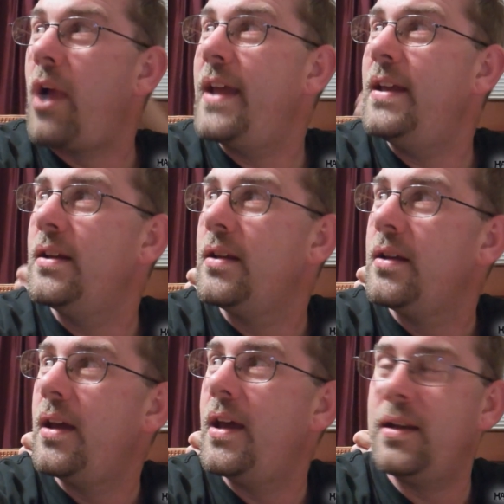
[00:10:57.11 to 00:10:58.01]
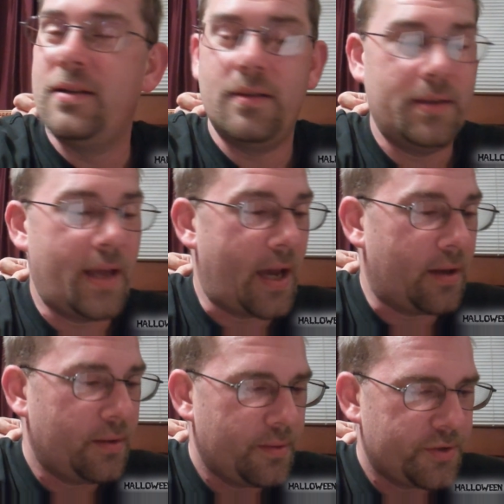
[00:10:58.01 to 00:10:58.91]
right? And
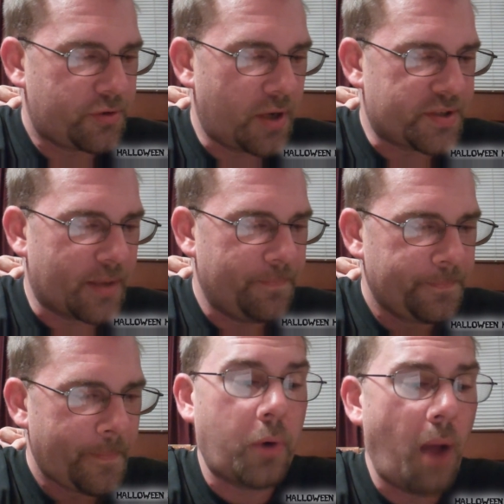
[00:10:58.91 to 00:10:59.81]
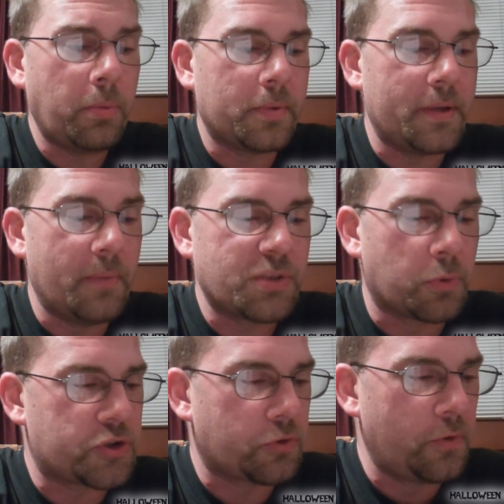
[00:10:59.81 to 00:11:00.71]
yeah, stressing. Probably much
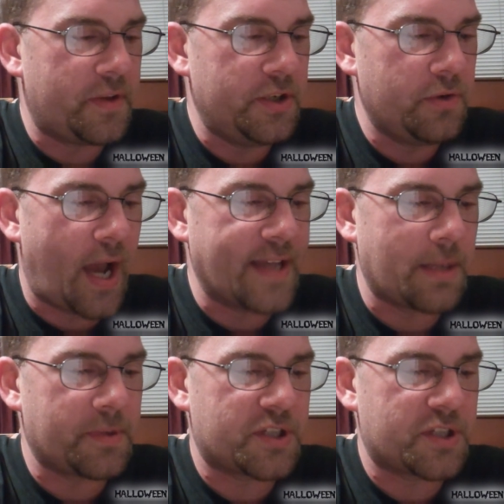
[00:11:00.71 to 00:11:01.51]
more screwed than you guys. I'm